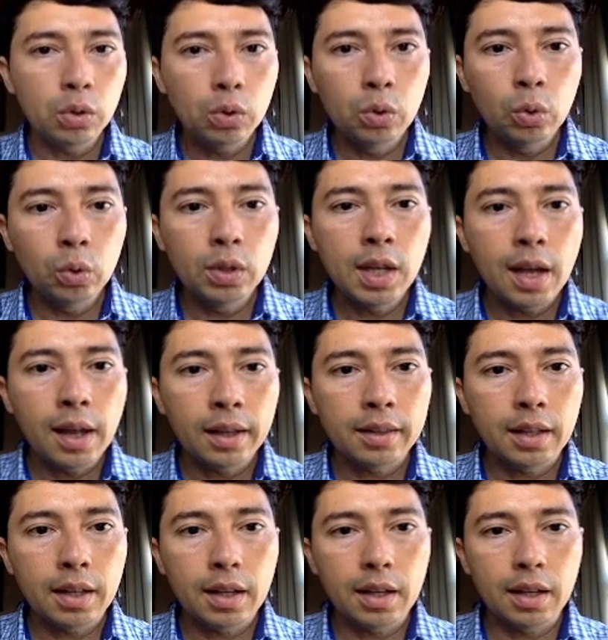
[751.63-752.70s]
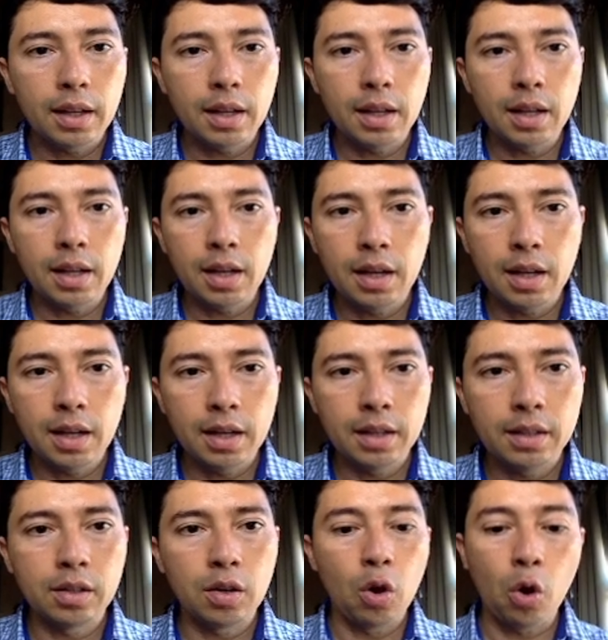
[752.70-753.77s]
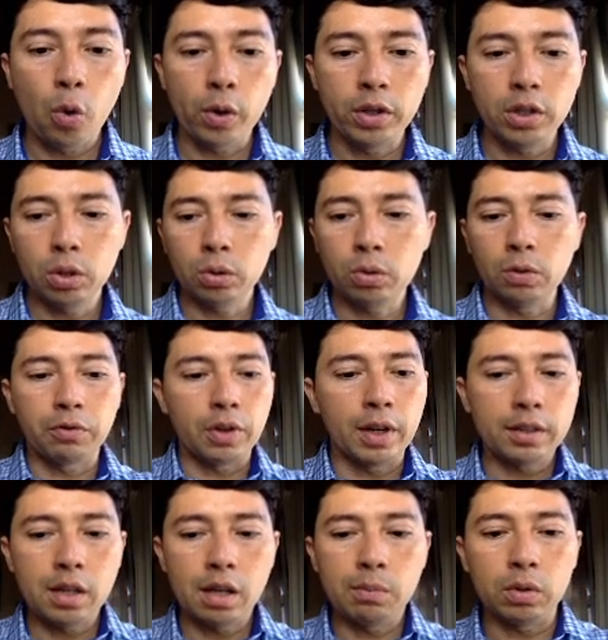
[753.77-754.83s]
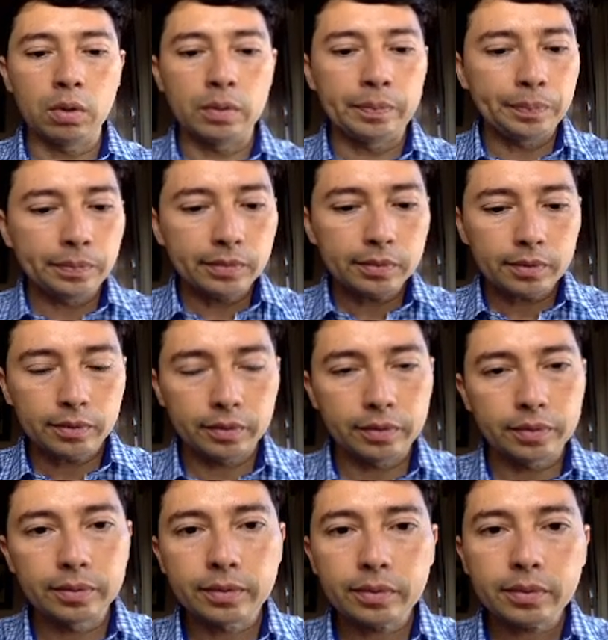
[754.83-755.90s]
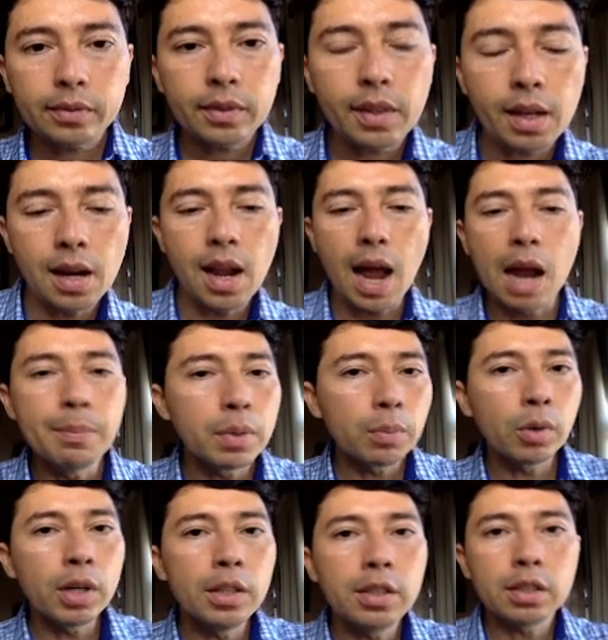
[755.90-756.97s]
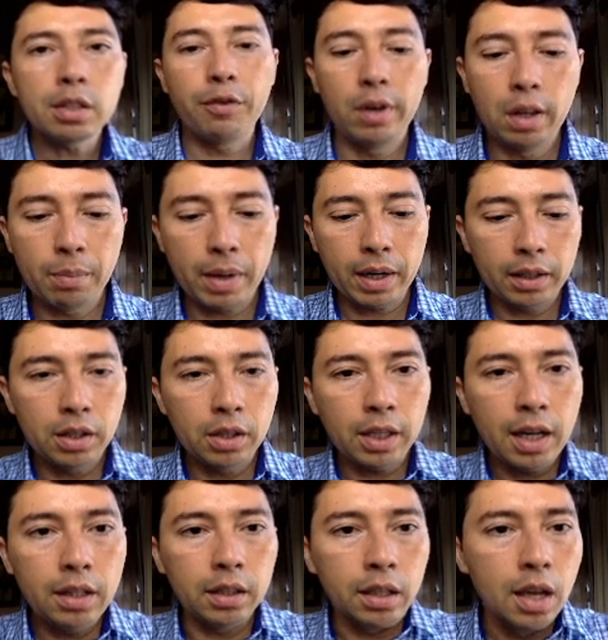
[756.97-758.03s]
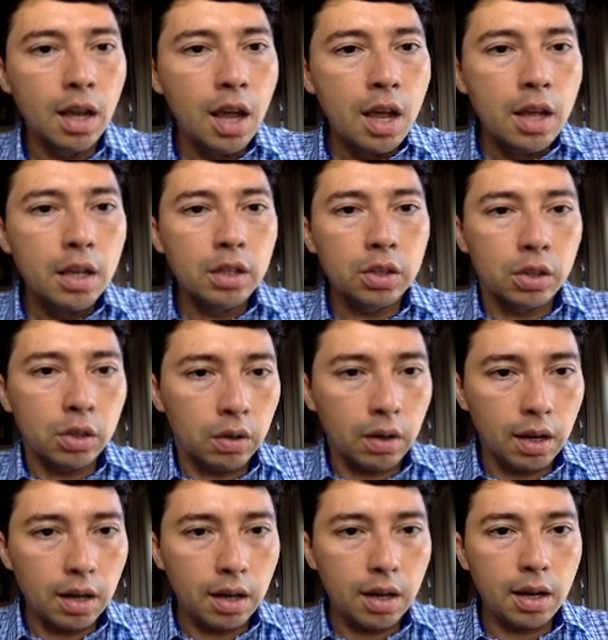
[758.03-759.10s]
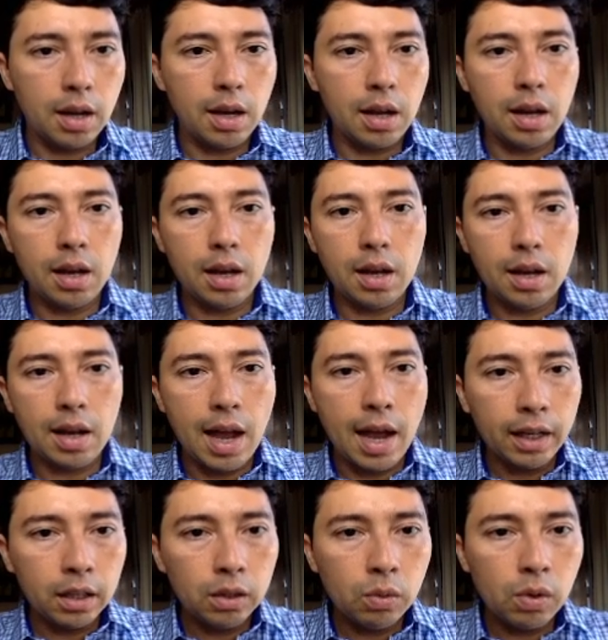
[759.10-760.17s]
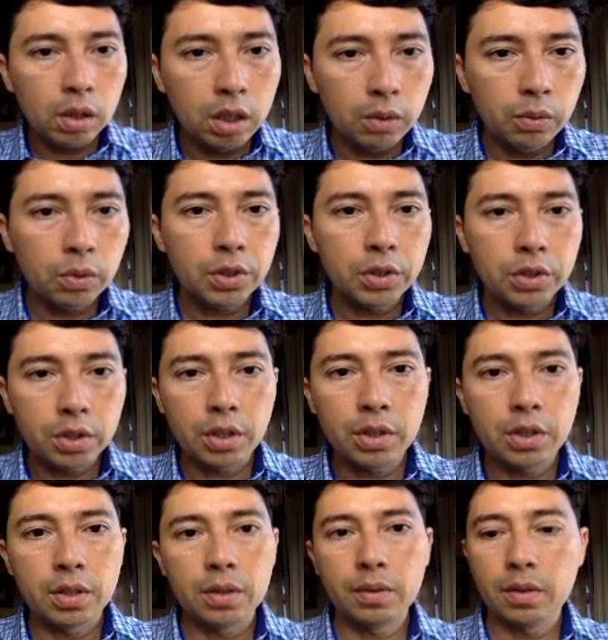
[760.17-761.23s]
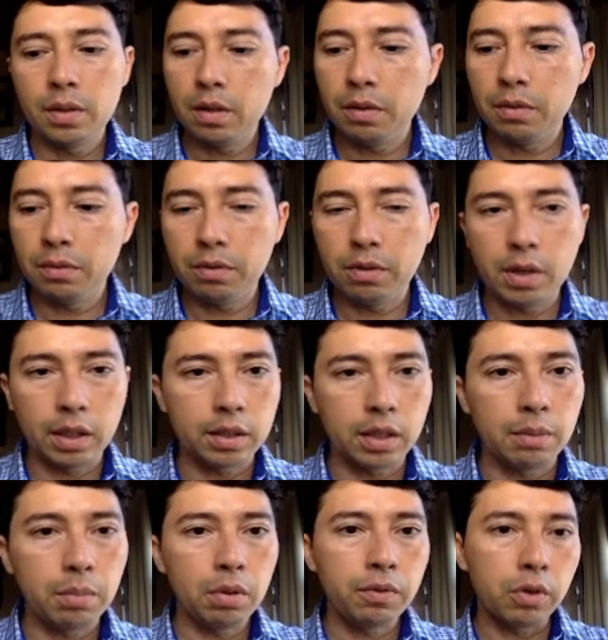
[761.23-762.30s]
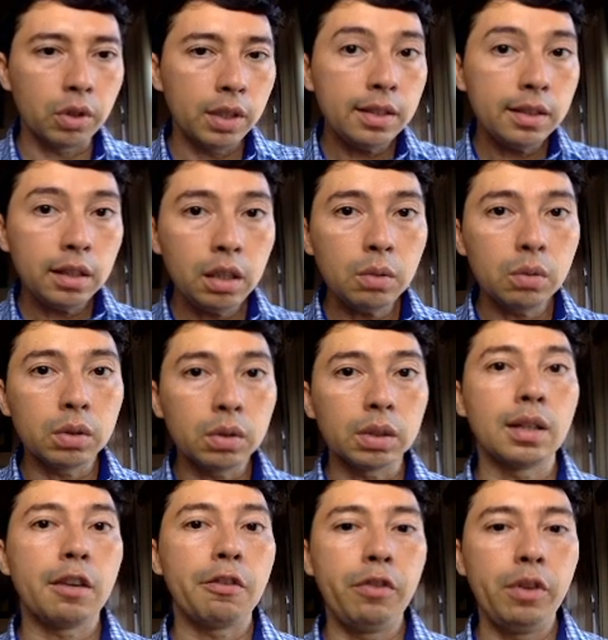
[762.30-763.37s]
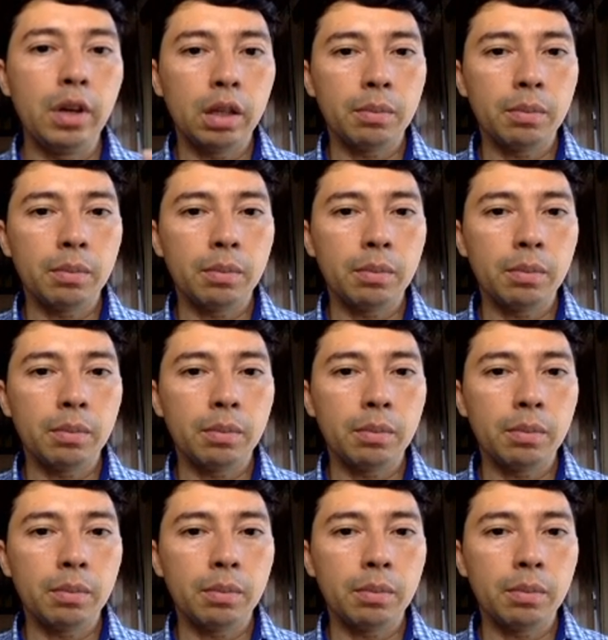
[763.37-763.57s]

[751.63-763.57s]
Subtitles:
do that is with YouTube. For example, I'm promoting this affiliate marketing training, so I can do a keyword research, for example, for this keyword, affiliate